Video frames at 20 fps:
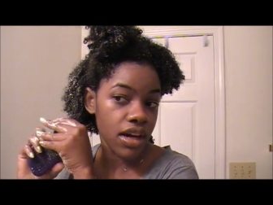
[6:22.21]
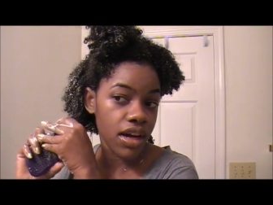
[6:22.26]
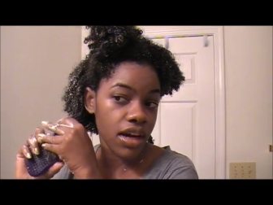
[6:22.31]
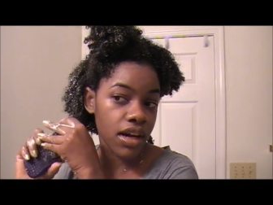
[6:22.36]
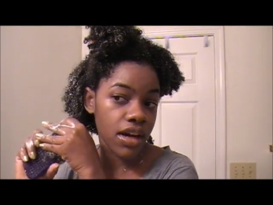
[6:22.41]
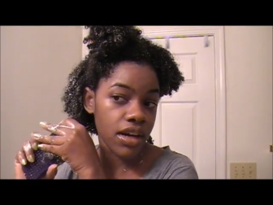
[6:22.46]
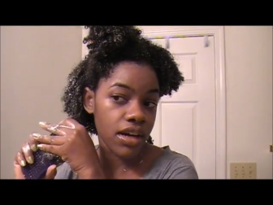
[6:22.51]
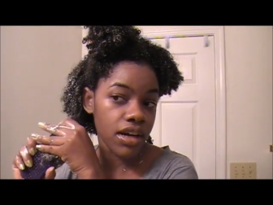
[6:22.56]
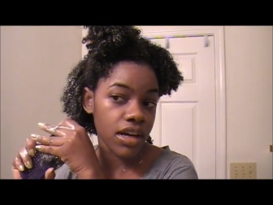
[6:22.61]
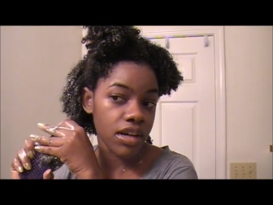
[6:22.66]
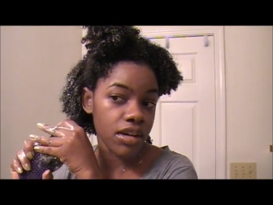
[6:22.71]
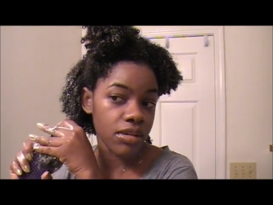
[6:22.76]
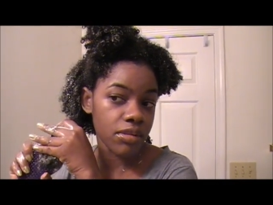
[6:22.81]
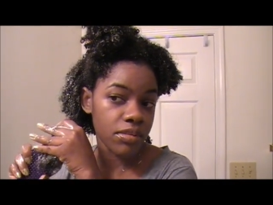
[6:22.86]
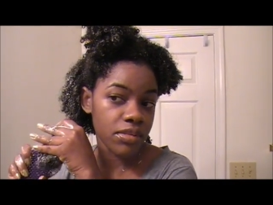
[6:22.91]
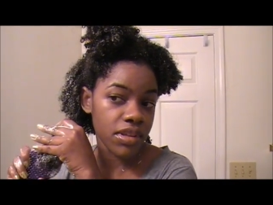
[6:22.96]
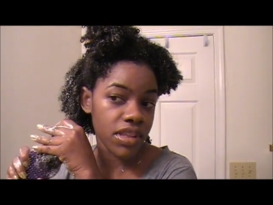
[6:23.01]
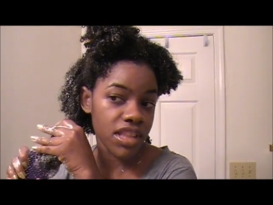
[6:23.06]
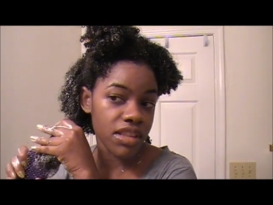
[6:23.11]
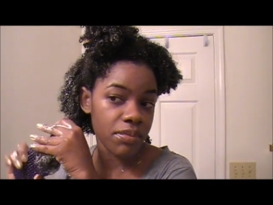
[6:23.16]
um,
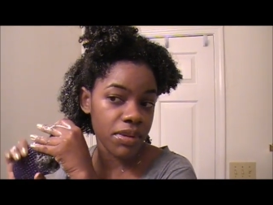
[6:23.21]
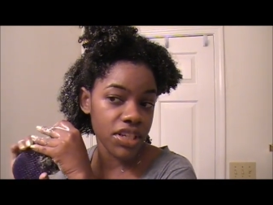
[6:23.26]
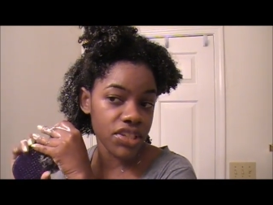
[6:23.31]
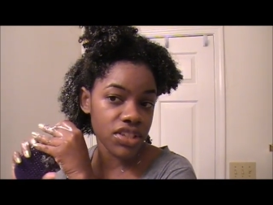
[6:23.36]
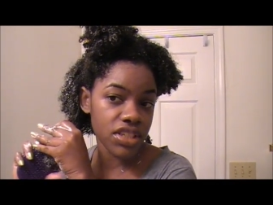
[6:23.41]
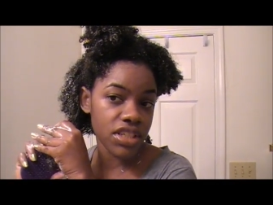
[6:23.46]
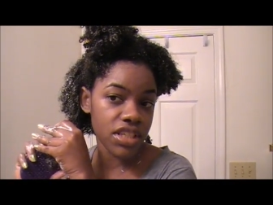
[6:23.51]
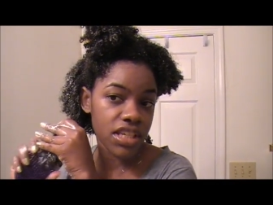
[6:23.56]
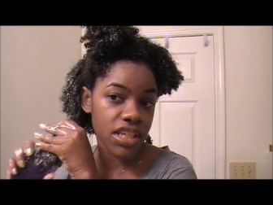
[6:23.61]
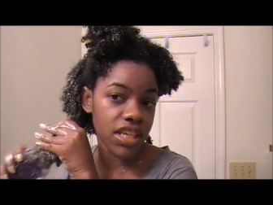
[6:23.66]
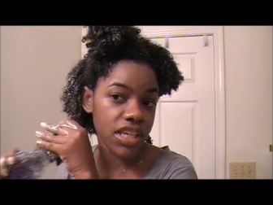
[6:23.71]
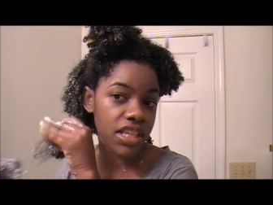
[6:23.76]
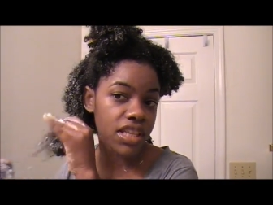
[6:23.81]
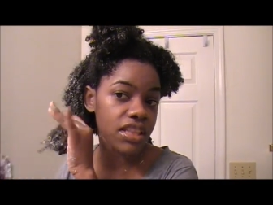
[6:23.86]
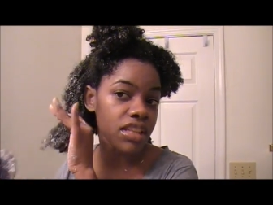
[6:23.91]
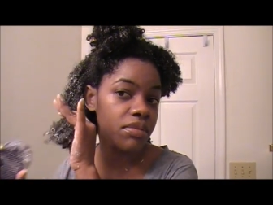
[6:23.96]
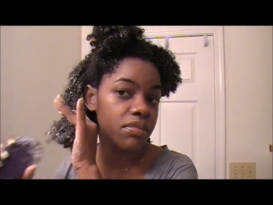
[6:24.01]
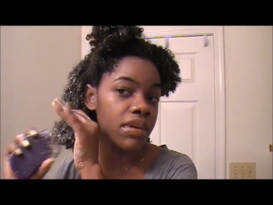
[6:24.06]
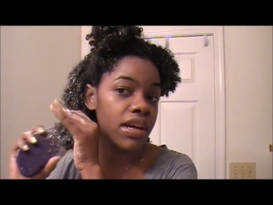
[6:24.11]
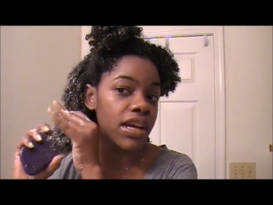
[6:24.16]
especially the
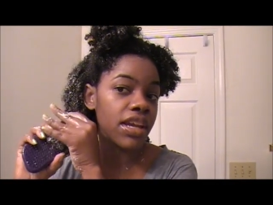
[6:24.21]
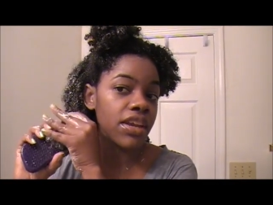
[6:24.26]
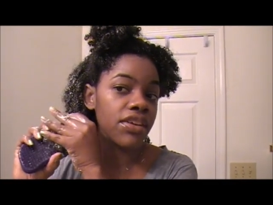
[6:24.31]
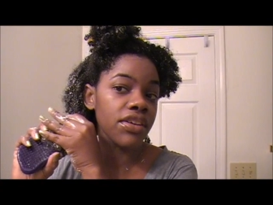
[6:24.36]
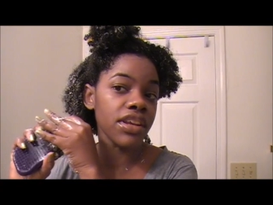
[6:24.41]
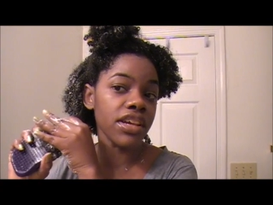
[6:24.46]
ends of my hair.